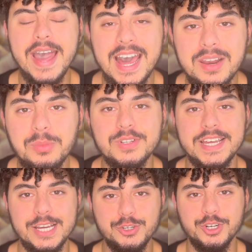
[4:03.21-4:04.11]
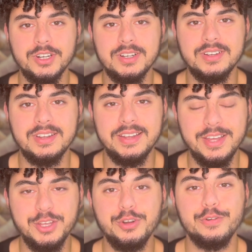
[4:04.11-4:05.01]
animal nature,
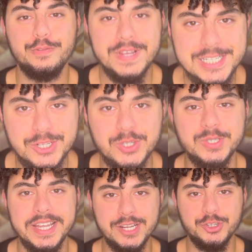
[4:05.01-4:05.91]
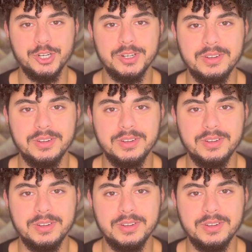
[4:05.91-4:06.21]
your physical nature,